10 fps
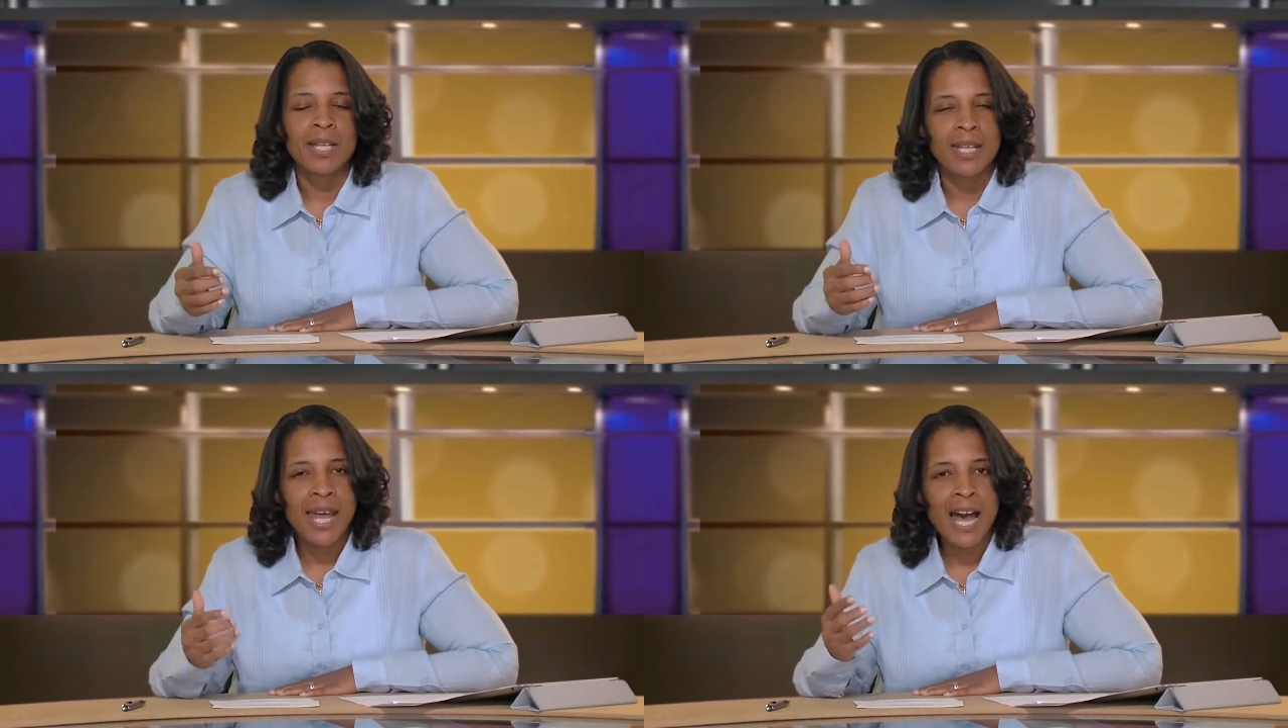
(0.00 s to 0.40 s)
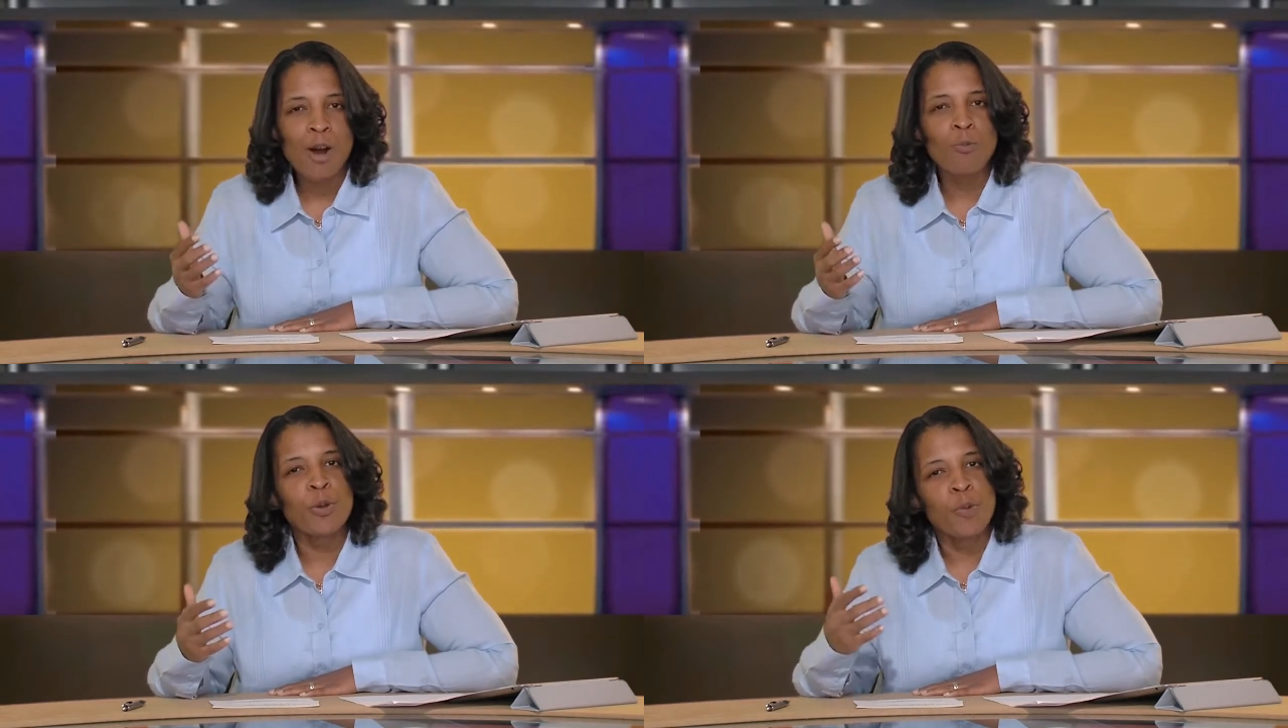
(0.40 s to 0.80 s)

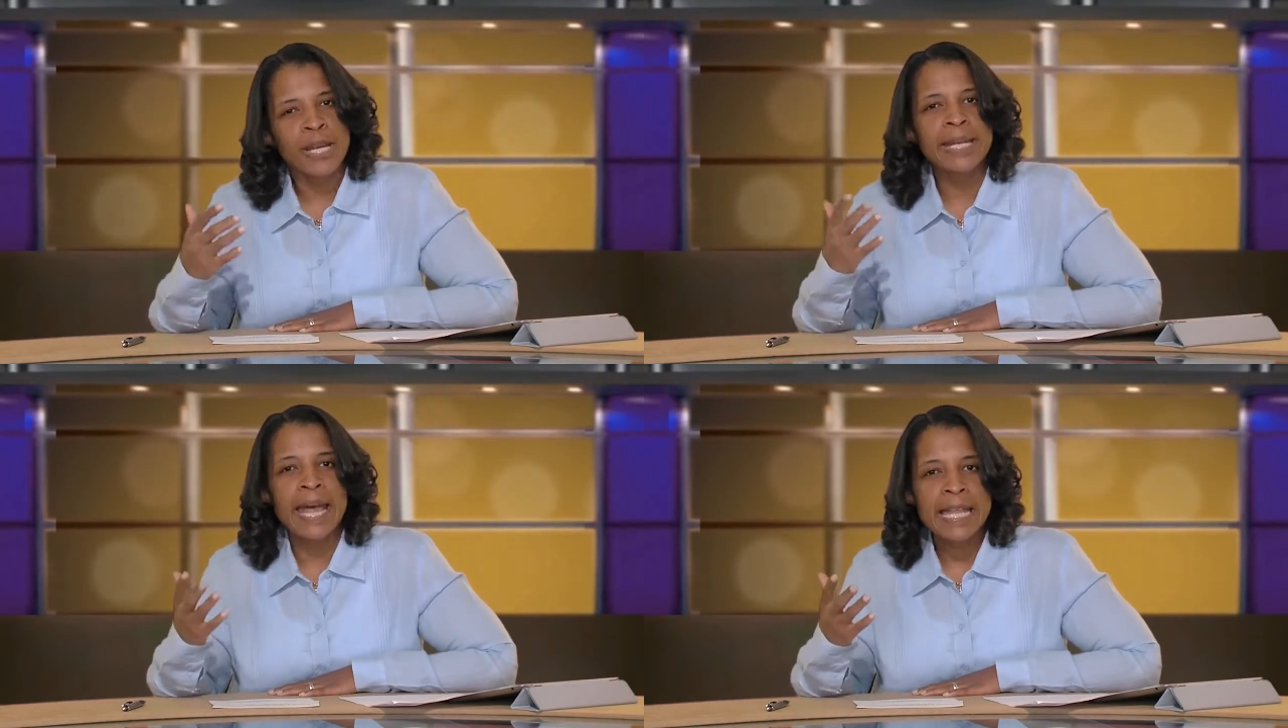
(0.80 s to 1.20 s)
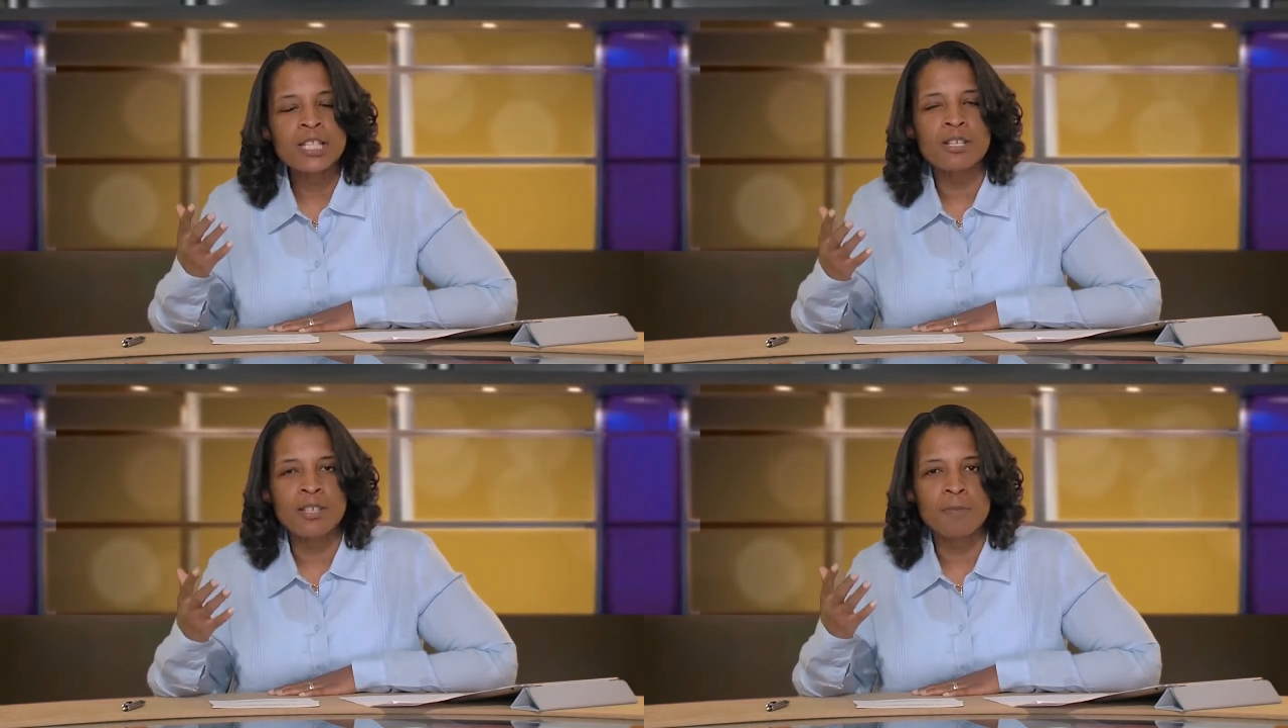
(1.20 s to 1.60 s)
Now we want to get
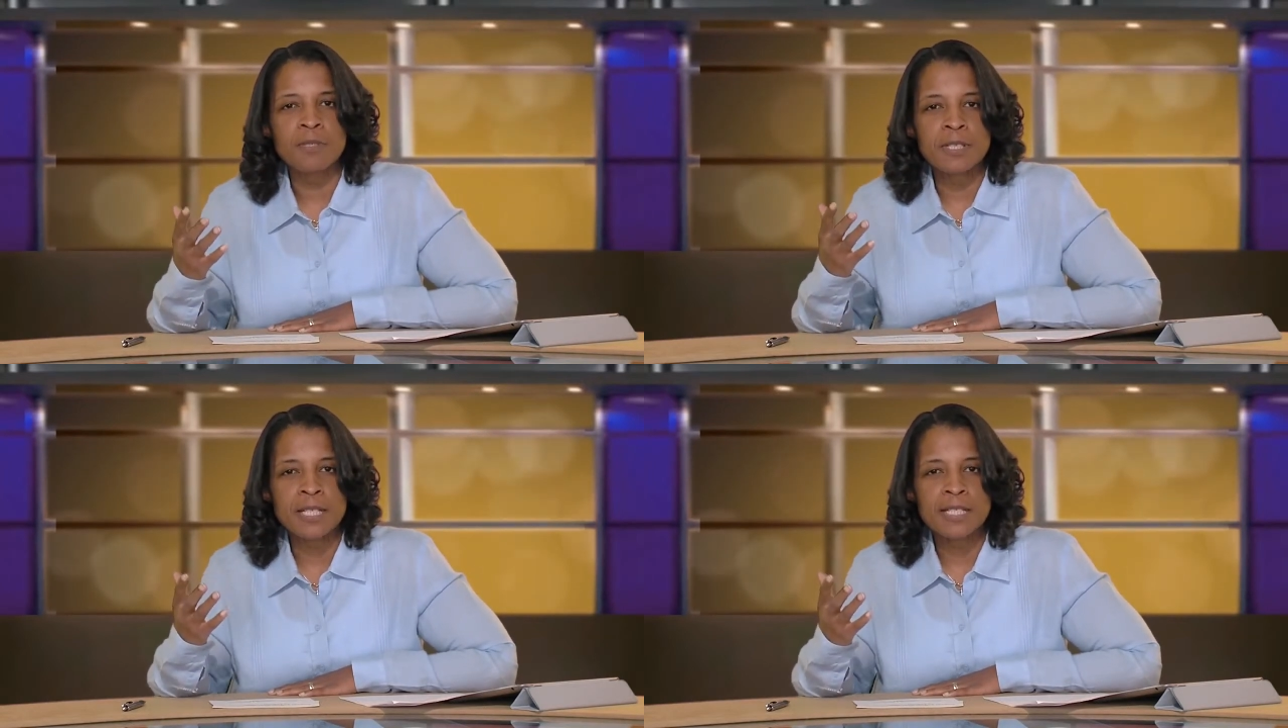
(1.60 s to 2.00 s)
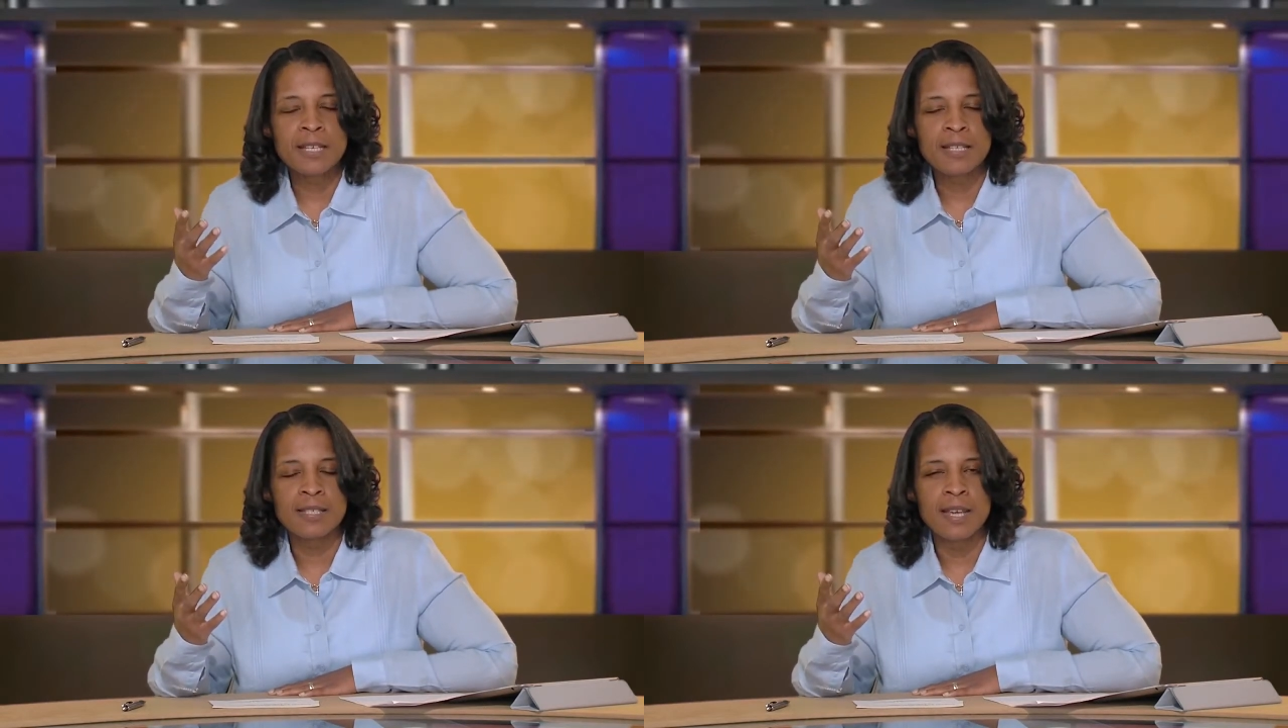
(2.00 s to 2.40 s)
into some
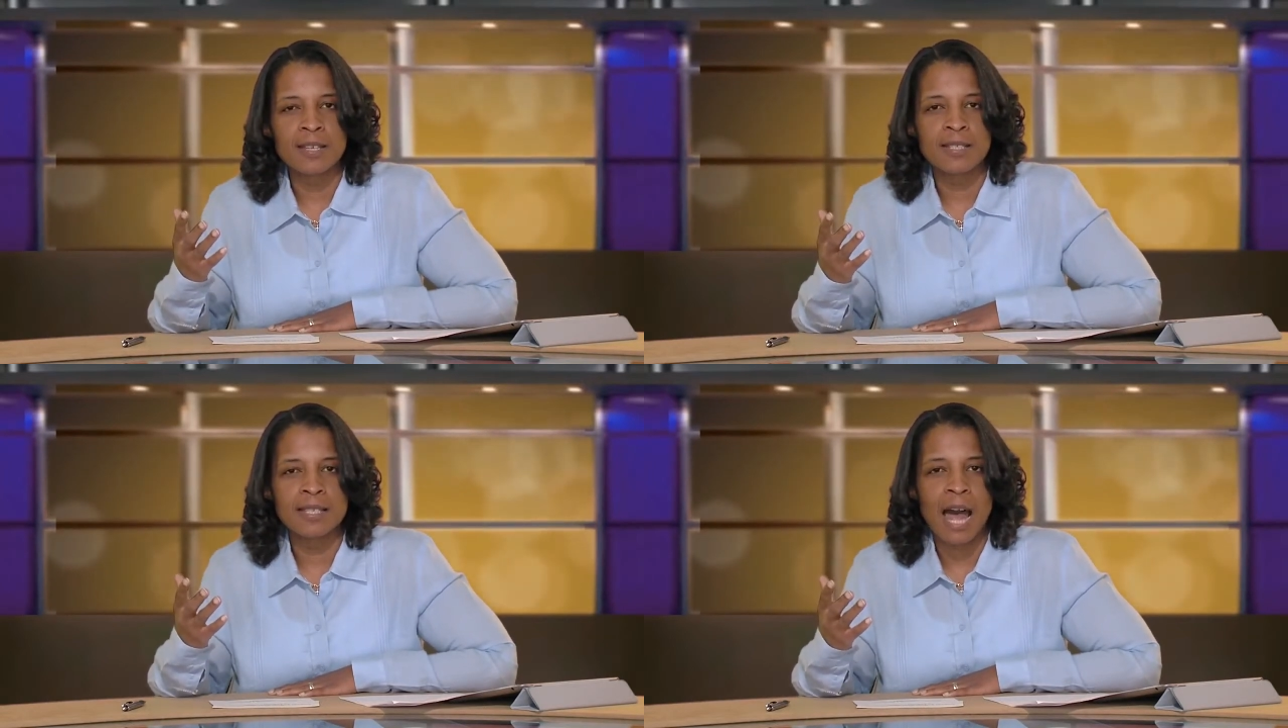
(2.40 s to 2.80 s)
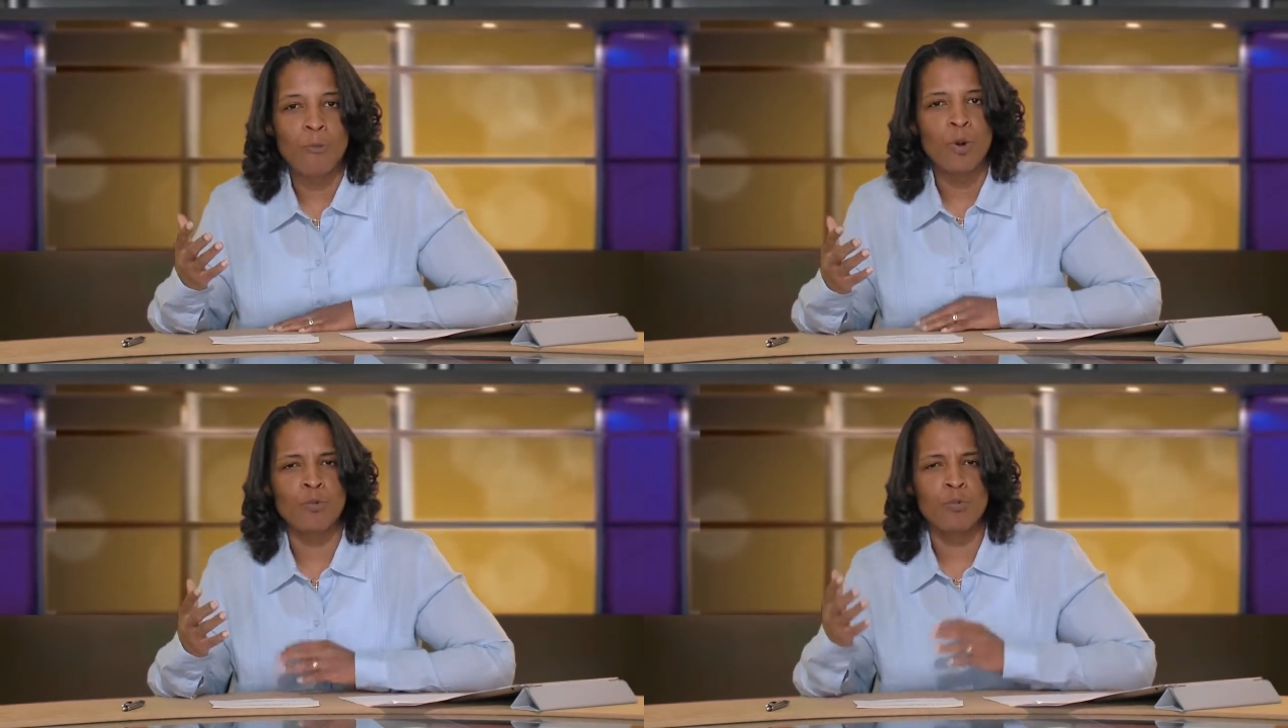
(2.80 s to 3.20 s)
statistics
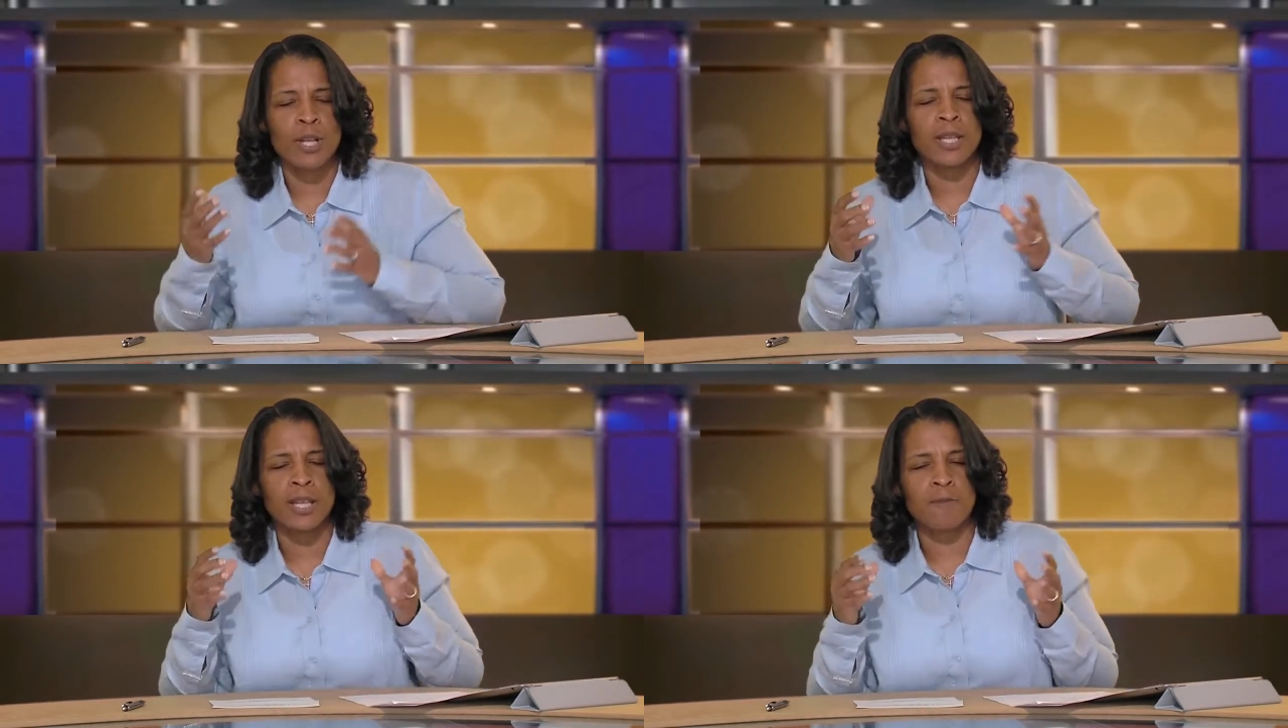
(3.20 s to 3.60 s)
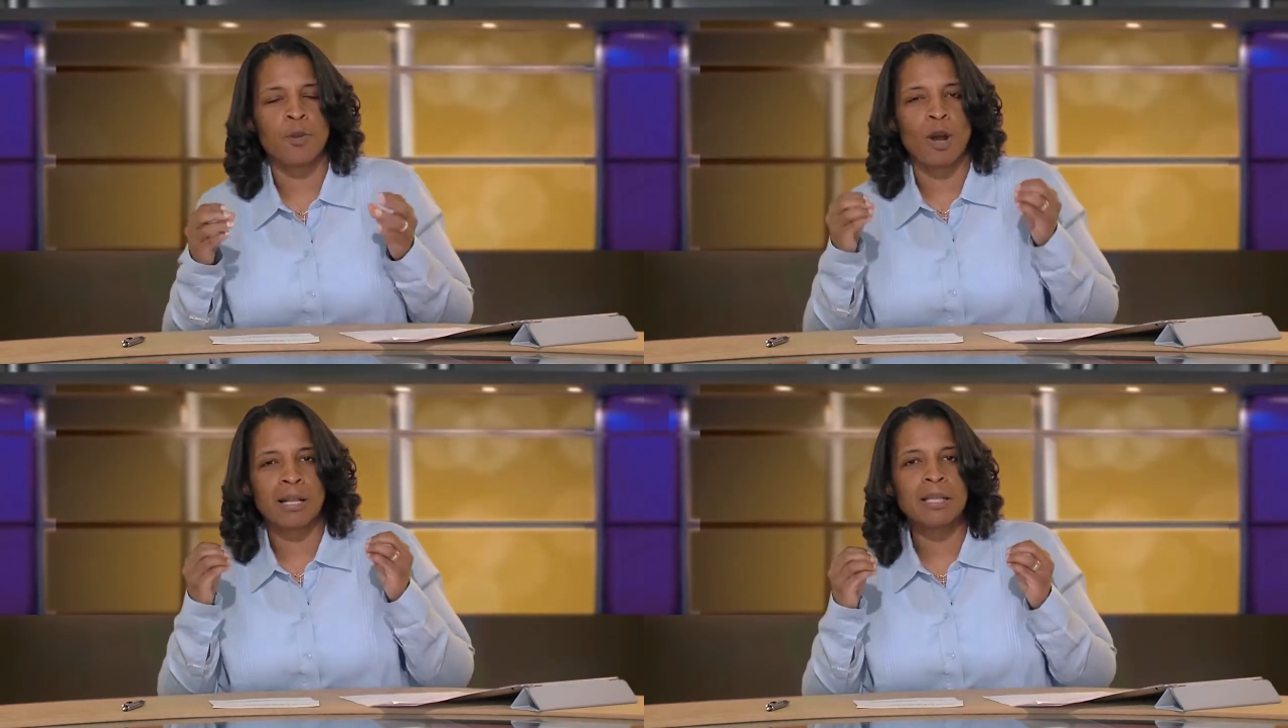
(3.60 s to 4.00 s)
that will really give
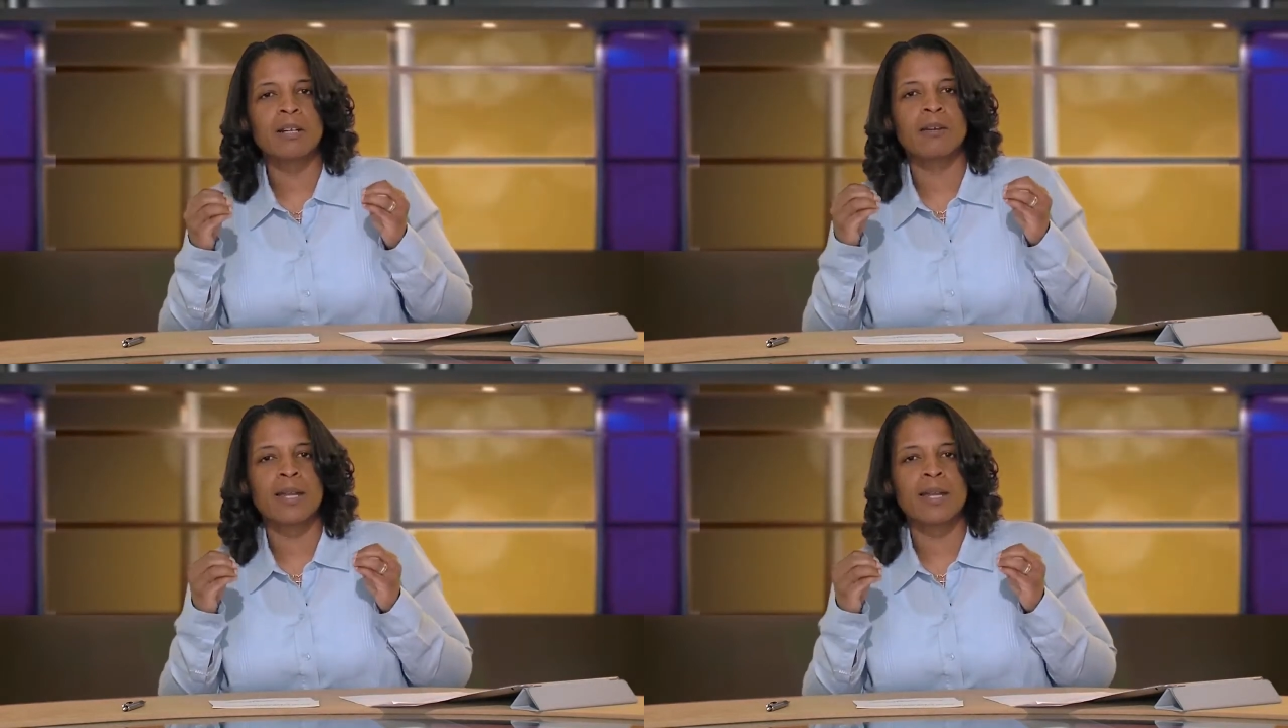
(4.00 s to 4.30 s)
you a clear